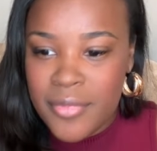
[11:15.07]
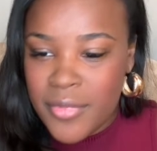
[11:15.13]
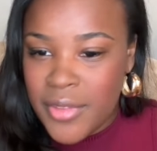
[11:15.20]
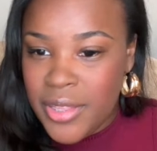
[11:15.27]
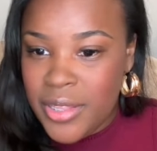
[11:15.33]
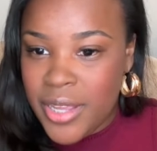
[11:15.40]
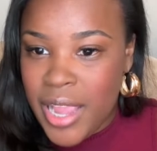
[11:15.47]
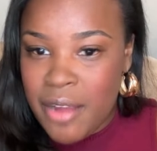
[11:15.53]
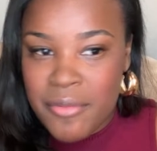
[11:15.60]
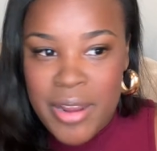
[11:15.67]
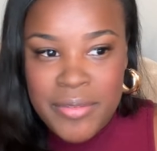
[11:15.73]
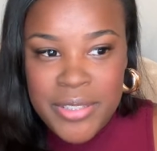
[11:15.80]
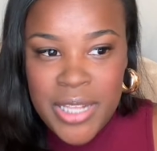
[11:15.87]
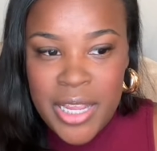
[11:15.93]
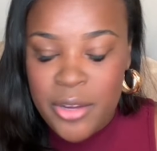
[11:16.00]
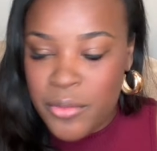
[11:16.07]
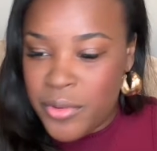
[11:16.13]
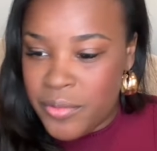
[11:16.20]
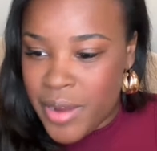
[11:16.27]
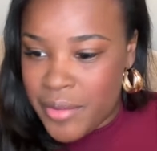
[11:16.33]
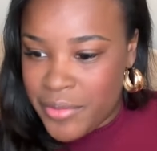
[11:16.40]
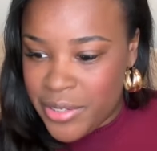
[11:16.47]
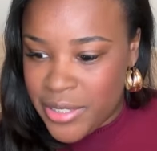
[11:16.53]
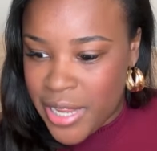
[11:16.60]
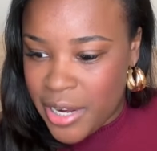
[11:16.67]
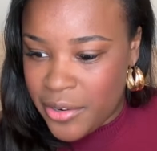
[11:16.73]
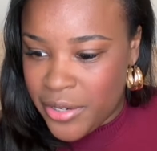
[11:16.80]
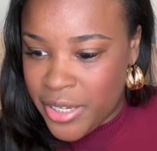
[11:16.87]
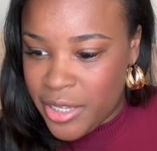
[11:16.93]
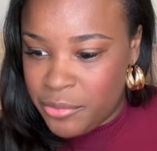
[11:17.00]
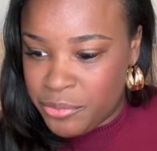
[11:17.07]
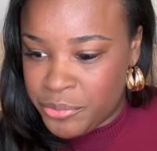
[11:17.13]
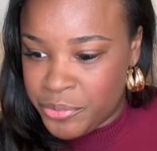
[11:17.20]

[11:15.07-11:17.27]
Look at rev cycle and rev integrity.